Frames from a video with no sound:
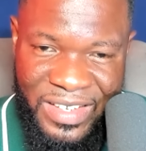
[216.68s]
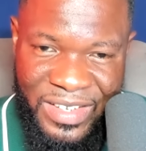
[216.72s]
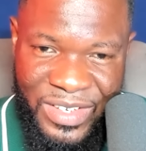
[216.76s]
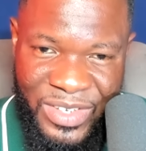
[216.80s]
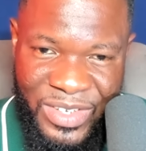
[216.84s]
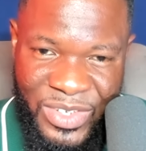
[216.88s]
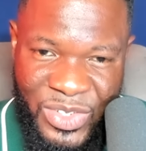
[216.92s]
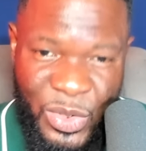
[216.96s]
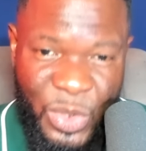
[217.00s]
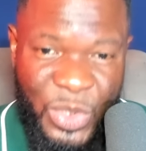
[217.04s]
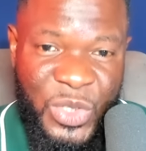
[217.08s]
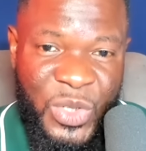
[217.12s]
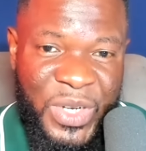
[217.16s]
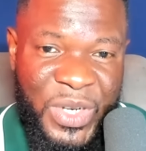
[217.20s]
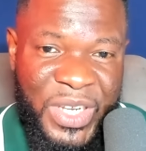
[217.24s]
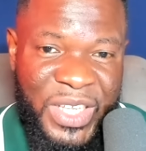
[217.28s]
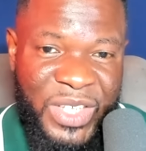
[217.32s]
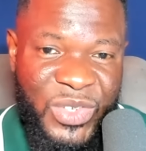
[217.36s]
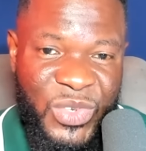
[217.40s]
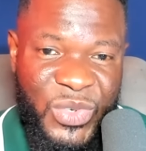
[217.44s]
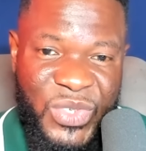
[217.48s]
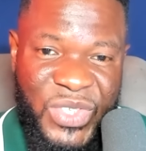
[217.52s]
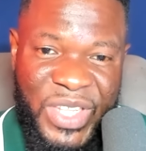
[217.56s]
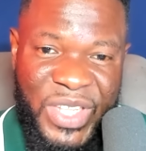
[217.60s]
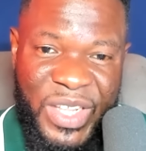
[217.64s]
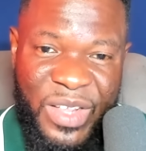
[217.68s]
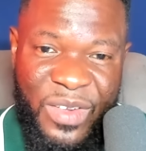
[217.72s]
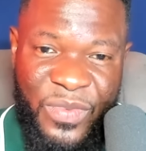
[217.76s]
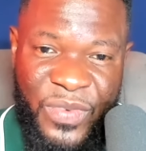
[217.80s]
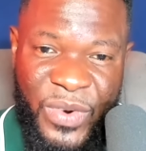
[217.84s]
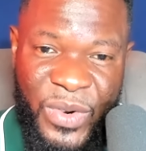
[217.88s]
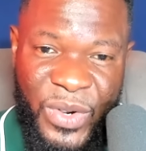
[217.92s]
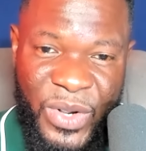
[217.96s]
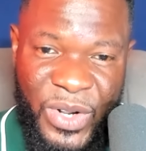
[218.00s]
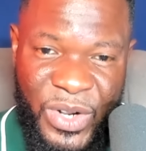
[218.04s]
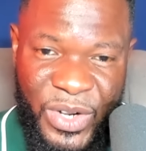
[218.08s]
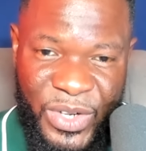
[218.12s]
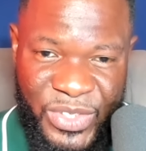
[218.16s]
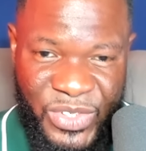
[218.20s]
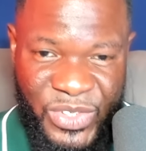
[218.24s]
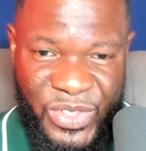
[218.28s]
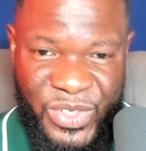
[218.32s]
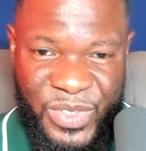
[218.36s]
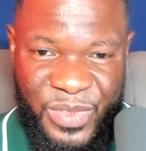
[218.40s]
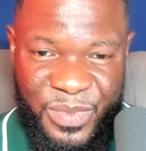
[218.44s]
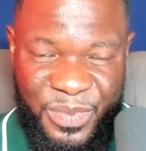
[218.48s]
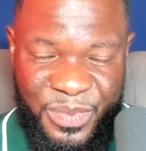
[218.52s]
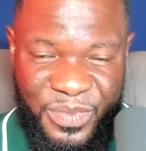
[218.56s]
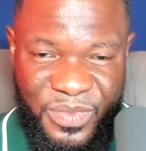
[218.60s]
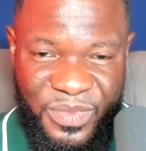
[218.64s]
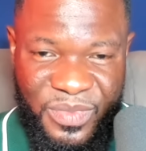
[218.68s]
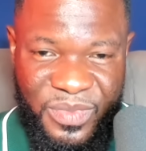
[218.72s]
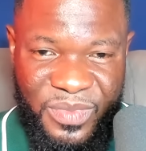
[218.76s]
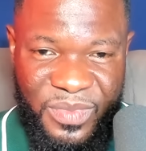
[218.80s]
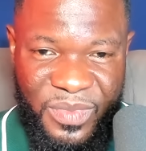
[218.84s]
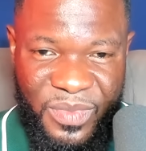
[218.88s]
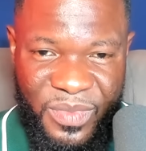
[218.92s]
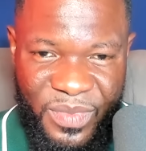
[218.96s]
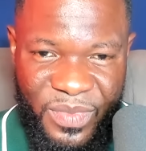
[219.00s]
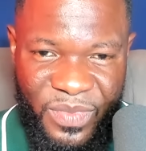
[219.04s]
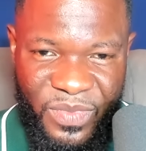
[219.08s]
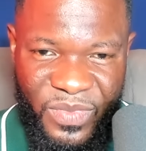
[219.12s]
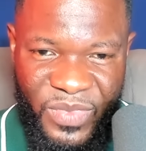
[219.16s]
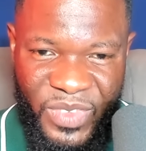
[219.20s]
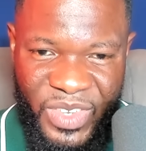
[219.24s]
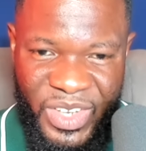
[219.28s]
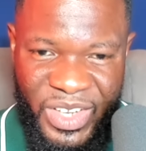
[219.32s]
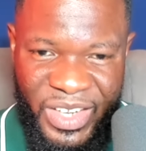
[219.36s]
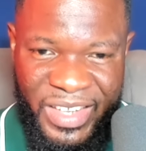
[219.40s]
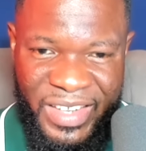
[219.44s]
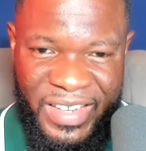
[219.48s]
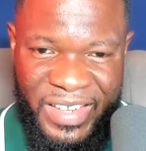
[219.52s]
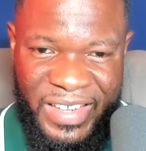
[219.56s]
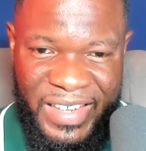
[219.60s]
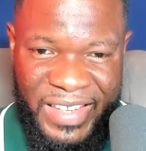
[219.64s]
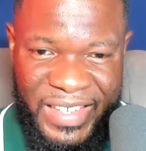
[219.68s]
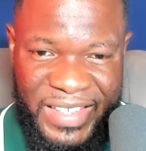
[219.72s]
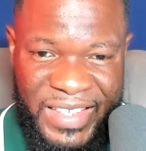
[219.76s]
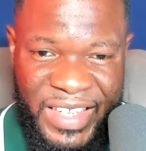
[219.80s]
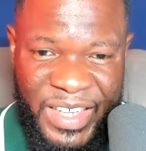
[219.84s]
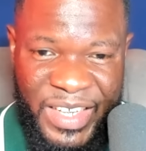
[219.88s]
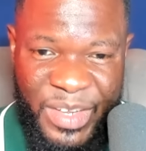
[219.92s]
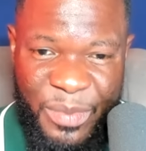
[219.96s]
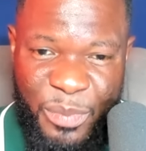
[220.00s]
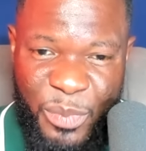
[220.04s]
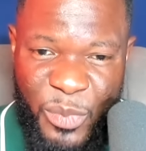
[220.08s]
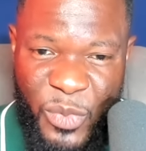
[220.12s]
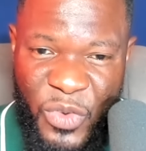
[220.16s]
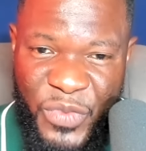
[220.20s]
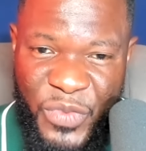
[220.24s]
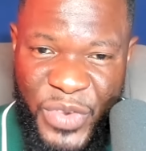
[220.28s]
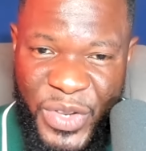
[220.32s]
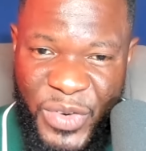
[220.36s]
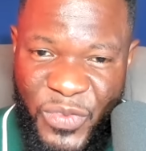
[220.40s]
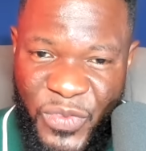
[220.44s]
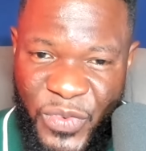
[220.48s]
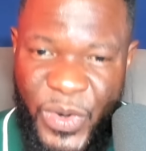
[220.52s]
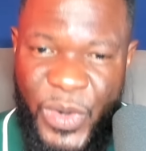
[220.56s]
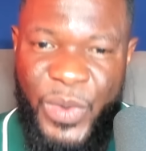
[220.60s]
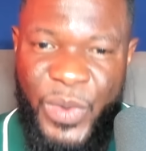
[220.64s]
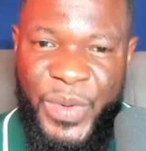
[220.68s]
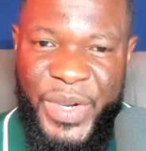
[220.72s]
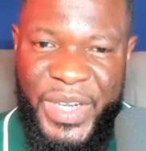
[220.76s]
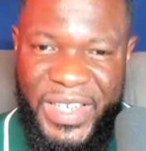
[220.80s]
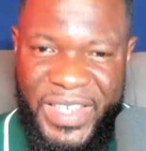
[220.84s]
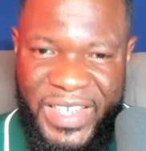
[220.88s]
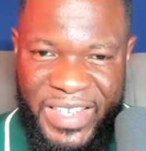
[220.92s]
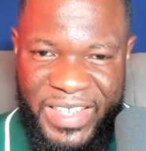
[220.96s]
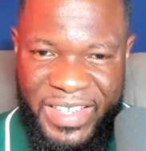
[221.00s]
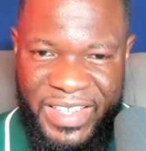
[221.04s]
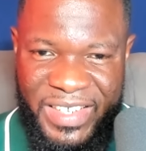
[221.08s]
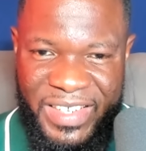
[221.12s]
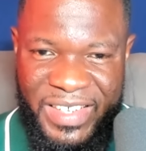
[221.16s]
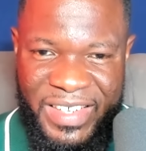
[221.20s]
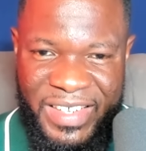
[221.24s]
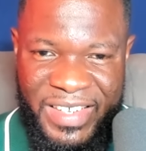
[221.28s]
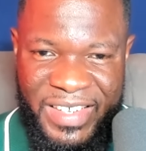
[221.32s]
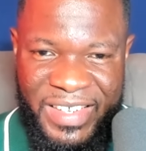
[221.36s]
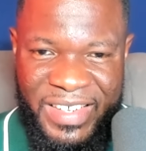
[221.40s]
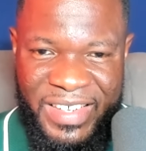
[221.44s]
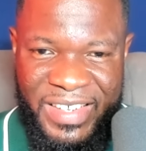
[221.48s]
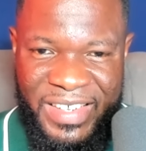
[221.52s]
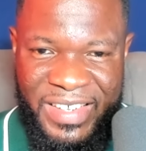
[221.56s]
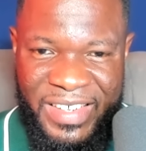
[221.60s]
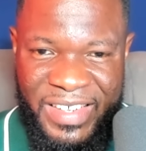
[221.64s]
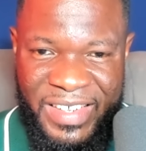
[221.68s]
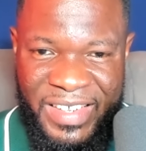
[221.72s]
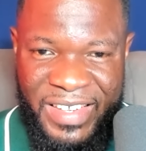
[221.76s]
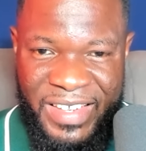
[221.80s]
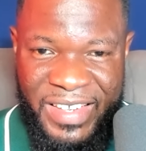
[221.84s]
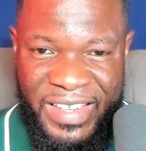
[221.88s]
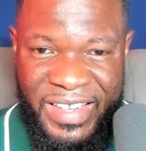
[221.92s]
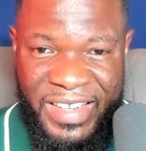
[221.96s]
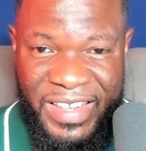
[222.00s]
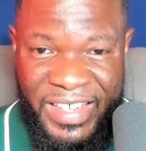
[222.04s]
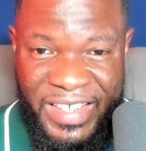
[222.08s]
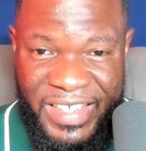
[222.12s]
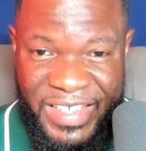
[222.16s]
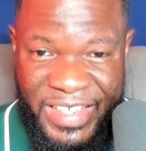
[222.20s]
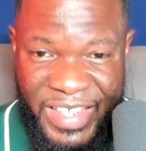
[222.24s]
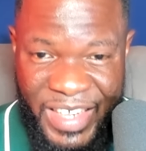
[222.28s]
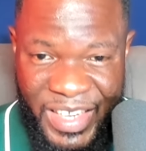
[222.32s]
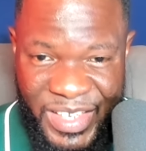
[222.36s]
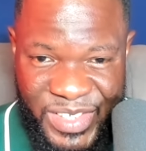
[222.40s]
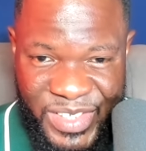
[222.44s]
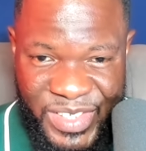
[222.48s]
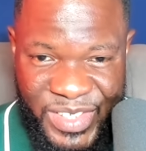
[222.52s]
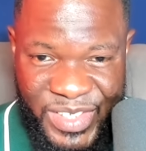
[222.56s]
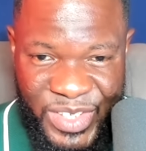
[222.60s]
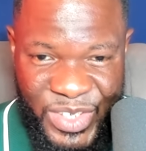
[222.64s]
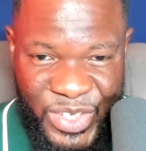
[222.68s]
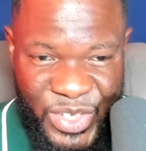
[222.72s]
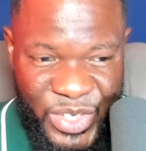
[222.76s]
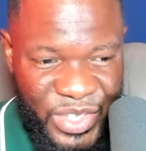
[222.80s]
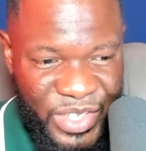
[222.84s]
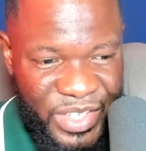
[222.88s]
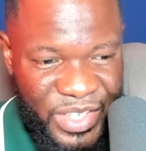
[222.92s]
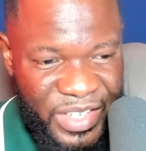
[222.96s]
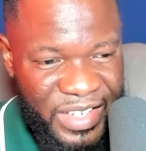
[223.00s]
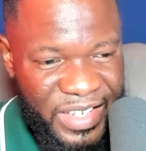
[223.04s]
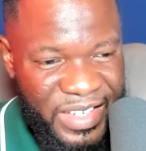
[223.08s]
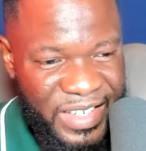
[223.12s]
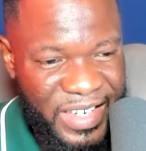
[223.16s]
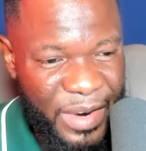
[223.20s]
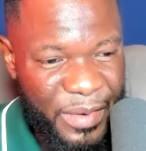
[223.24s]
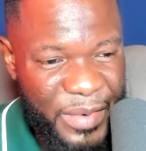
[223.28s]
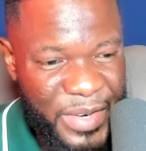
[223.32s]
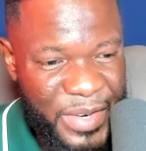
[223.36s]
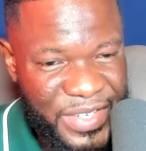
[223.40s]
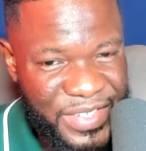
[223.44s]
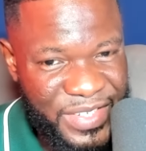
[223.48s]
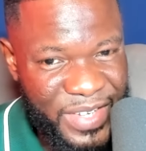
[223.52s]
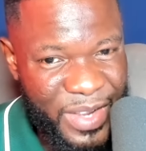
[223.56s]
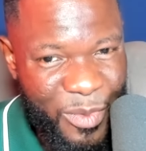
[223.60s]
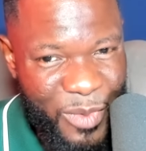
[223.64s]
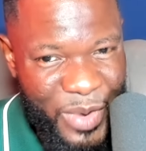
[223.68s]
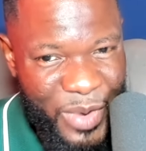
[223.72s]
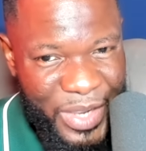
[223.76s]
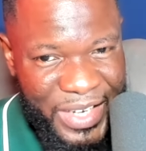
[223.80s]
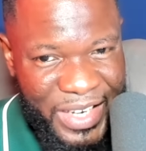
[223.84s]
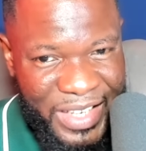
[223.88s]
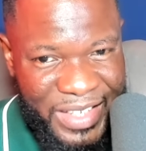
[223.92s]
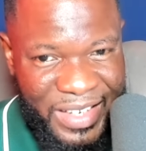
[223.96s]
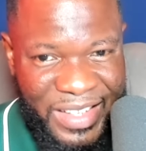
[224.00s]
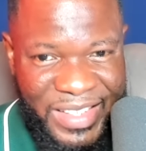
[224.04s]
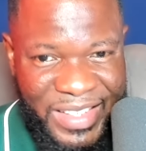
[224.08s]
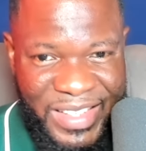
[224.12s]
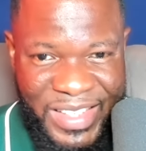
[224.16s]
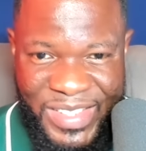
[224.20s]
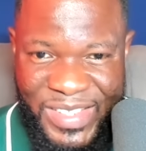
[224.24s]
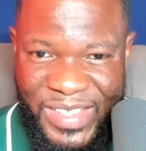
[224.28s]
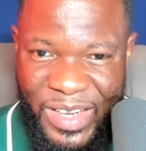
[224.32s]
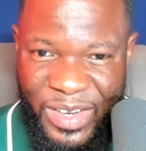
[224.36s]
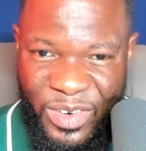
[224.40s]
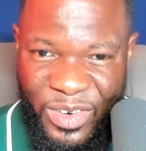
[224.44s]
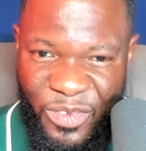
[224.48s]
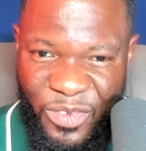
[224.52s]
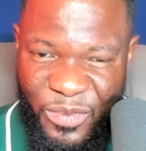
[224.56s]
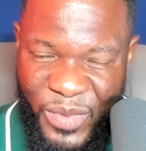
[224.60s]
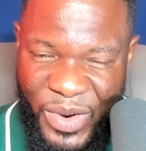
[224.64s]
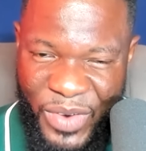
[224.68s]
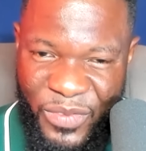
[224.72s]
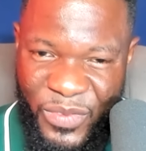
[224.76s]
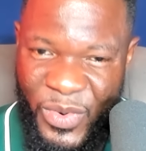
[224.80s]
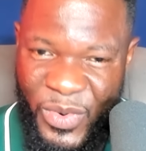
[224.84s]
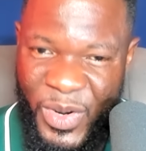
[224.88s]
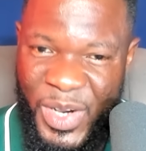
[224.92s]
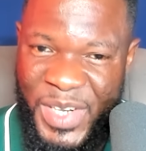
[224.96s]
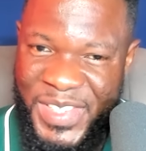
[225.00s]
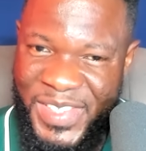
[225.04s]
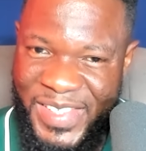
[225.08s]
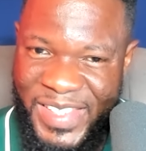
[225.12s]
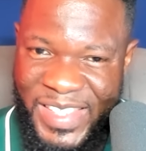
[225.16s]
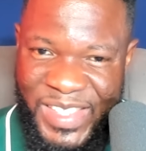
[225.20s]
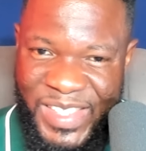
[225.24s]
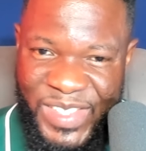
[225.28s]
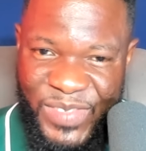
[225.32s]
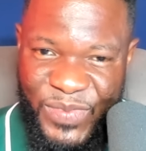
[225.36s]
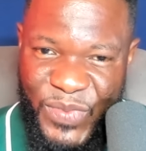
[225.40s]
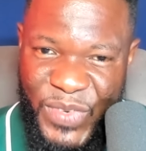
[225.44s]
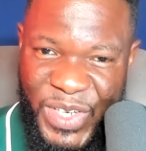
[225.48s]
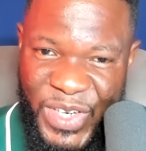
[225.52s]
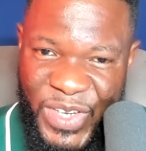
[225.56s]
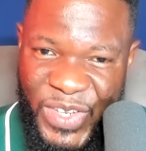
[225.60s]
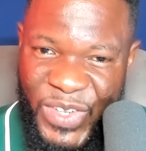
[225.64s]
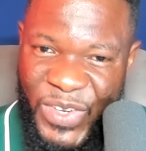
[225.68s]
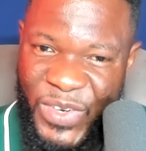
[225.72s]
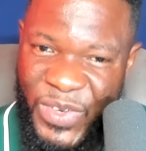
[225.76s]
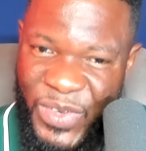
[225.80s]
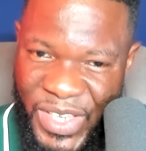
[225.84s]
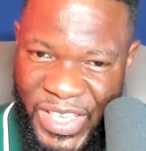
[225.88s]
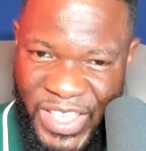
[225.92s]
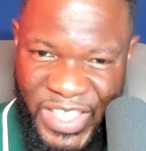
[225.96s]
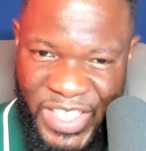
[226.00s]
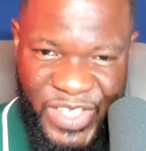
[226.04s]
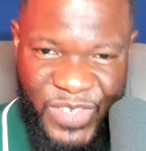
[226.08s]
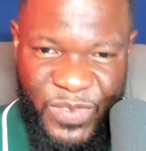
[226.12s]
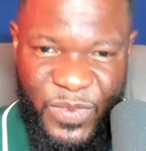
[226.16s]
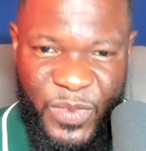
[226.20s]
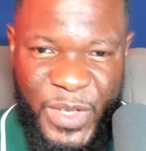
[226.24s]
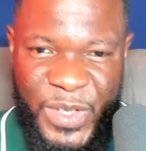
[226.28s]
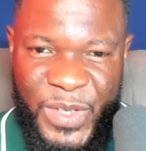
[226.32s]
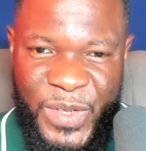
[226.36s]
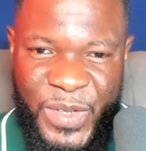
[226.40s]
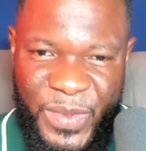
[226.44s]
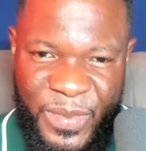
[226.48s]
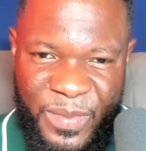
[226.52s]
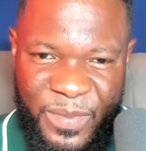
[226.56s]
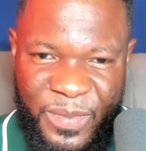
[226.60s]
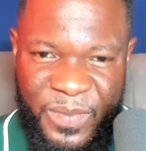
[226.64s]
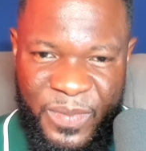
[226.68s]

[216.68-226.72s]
So you need to stay focused and keep moving forward. Yes, there is someone under the sound of my voice. This video is for you.